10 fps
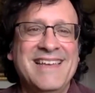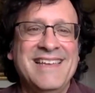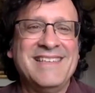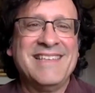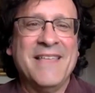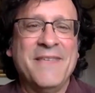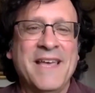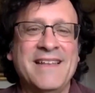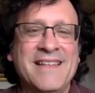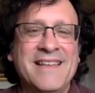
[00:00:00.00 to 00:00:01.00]
He
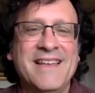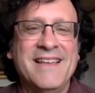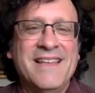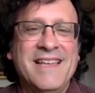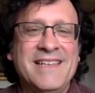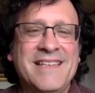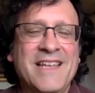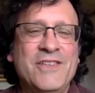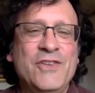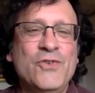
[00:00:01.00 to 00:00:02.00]
said,
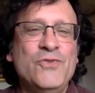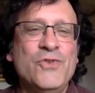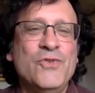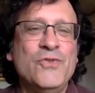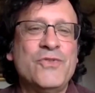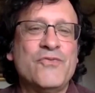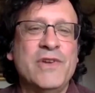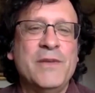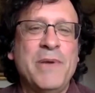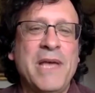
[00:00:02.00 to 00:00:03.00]
you do
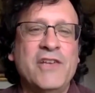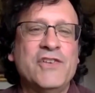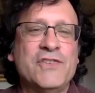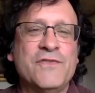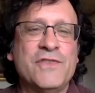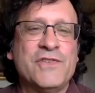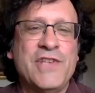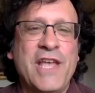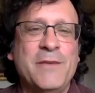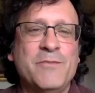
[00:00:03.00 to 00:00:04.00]
3 pages of the
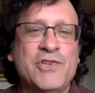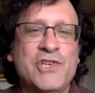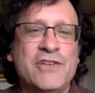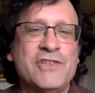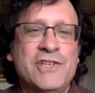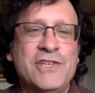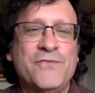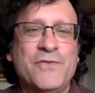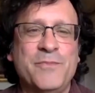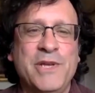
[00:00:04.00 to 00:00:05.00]
same shit to
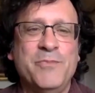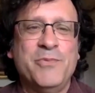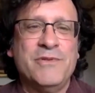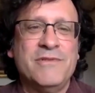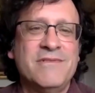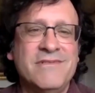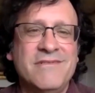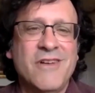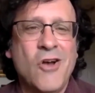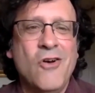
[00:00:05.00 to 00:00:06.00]
different people
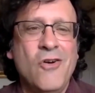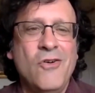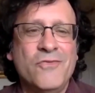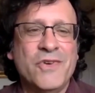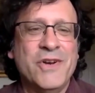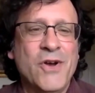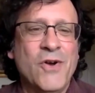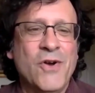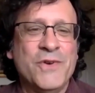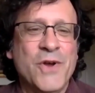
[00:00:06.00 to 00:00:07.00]
over and
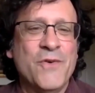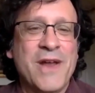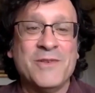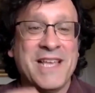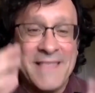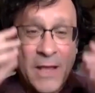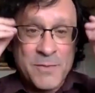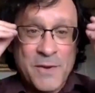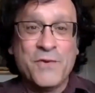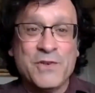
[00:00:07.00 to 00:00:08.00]
over and over. I was like, that was
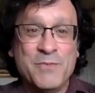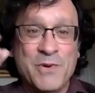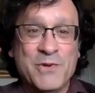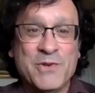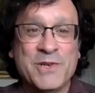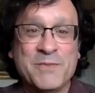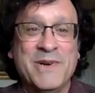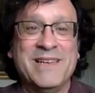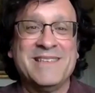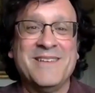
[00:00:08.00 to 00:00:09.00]
my first spiritual
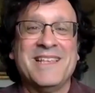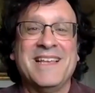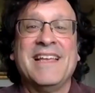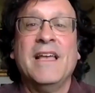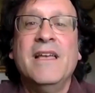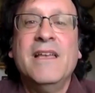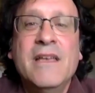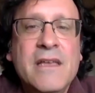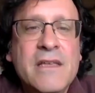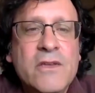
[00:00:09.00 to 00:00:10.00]
experience. I was like,
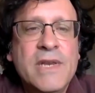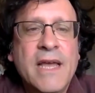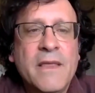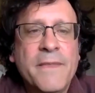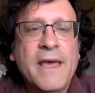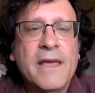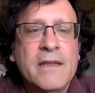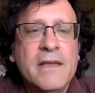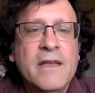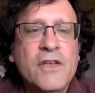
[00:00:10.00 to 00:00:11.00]
you nailed that.
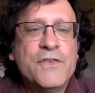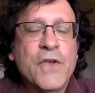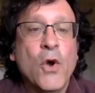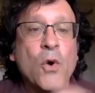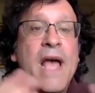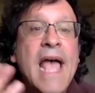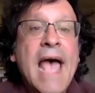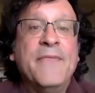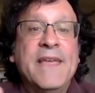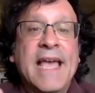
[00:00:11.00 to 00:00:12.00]
So
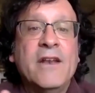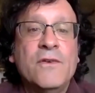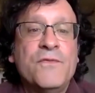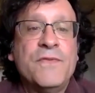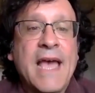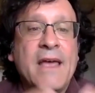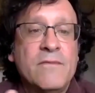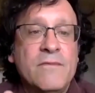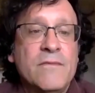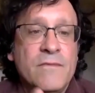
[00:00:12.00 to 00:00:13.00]
at the end of that
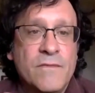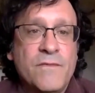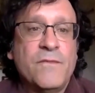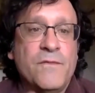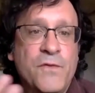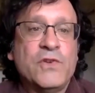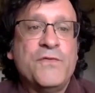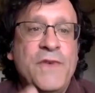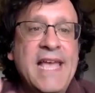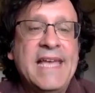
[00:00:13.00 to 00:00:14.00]
first
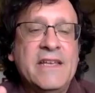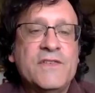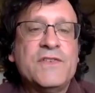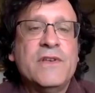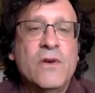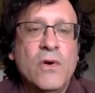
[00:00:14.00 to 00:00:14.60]
phase,